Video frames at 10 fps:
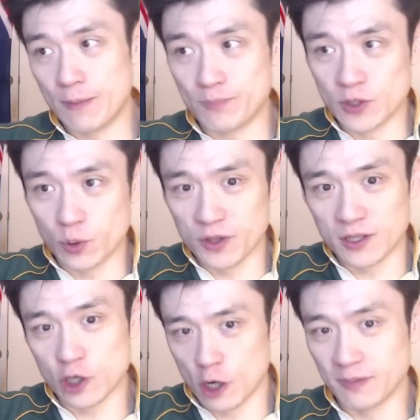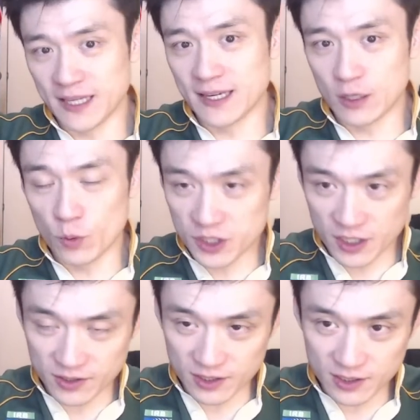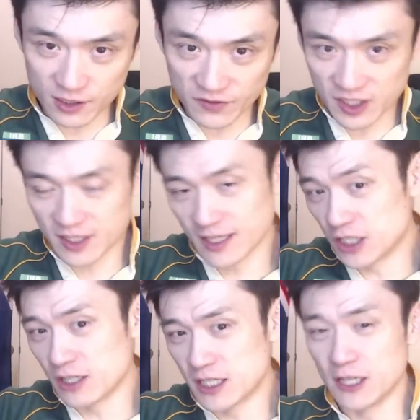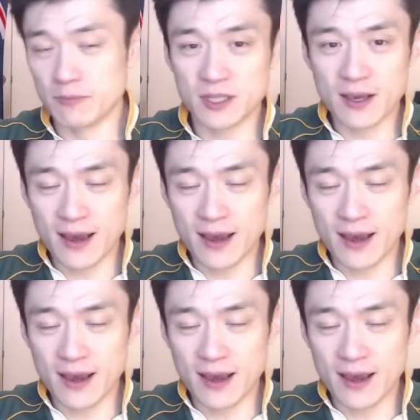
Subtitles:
between the top league, which consists of 6 nation teams